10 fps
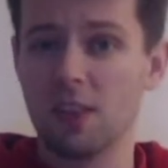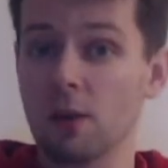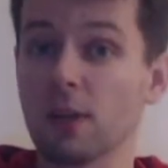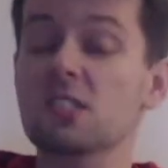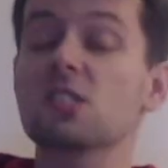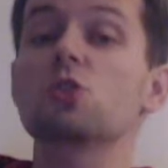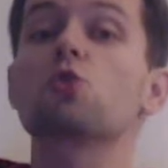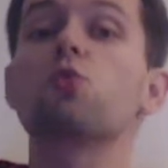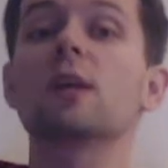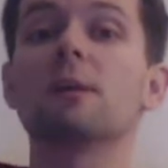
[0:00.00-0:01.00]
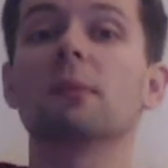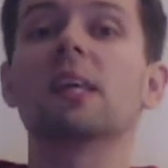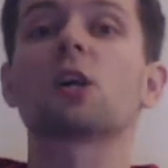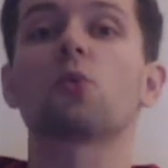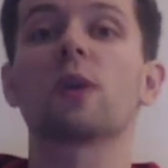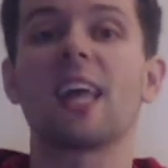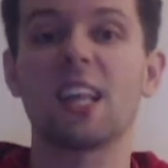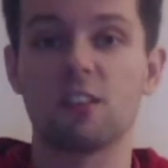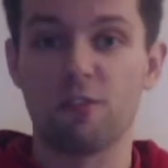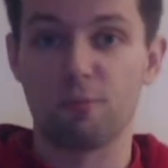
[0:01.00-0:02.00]
They are an extremely
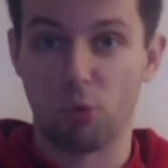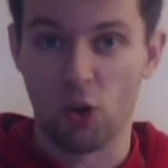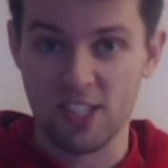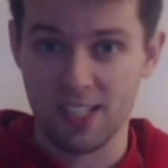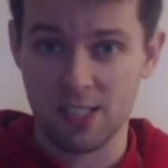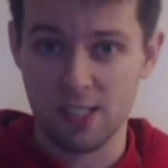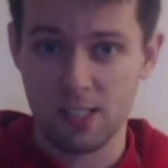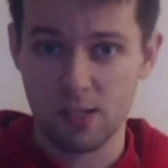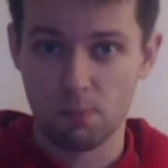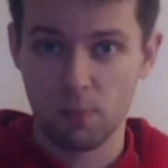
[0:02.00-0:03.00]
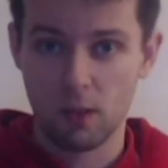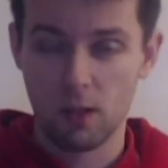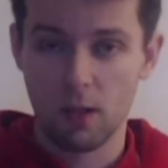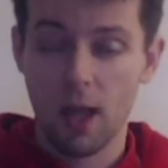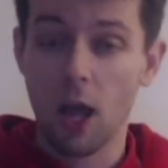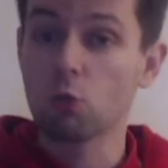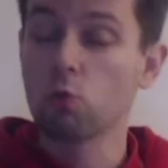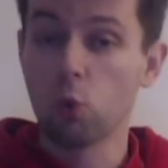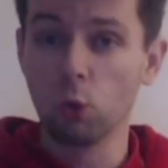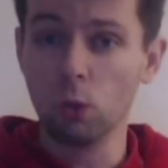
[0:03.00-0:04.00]
creative process.
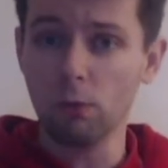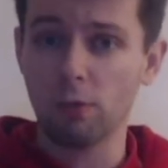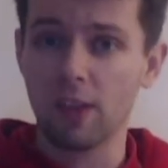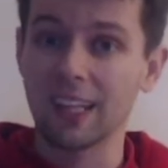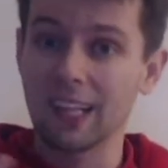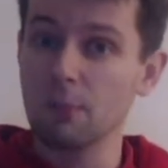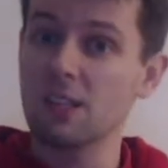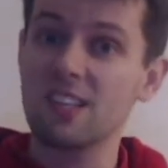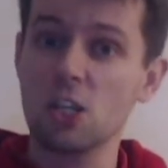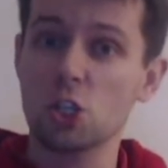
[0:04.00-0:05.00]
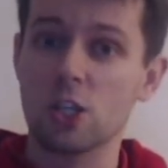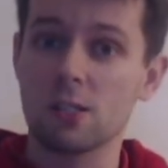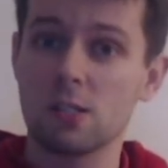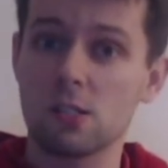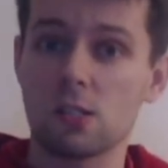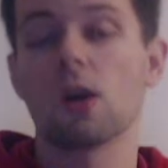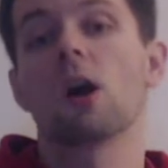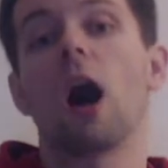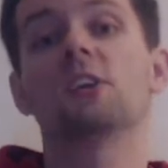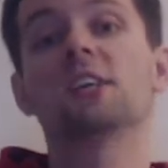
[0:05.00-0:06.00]
And rules and limitations
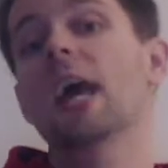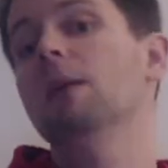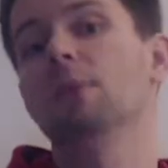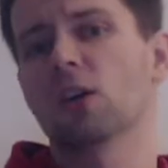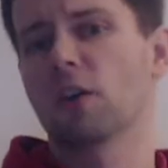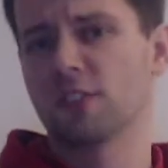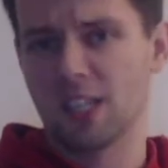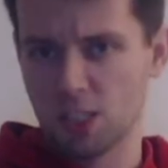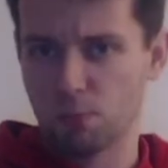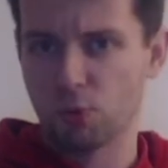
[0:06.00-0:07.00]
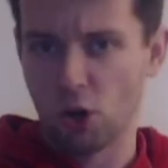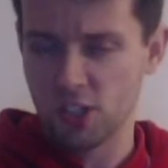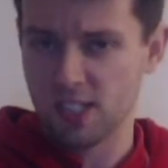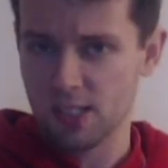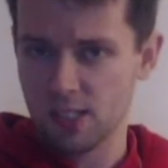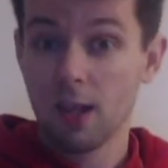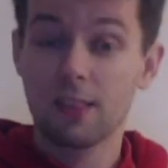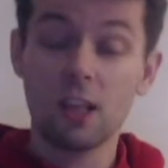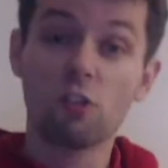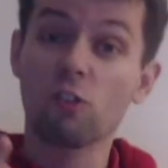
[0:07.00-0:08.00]
are the enemy of such process.
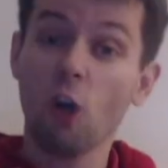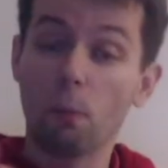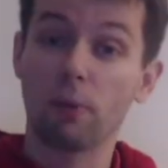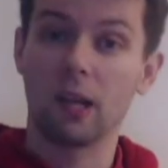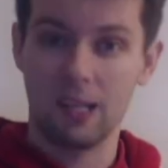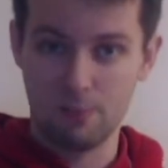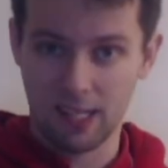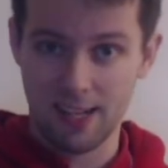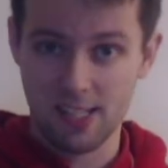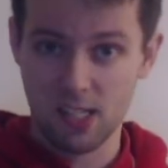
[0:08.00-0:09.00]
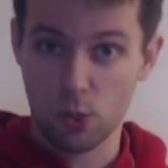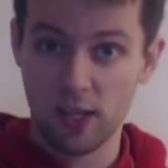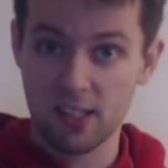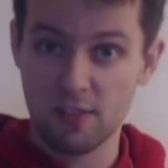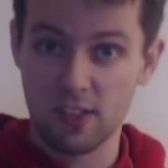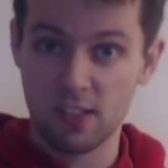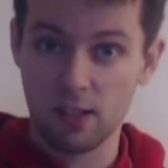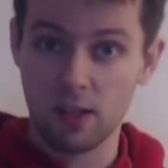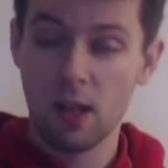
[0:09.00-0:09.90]
They stop limitless creativity.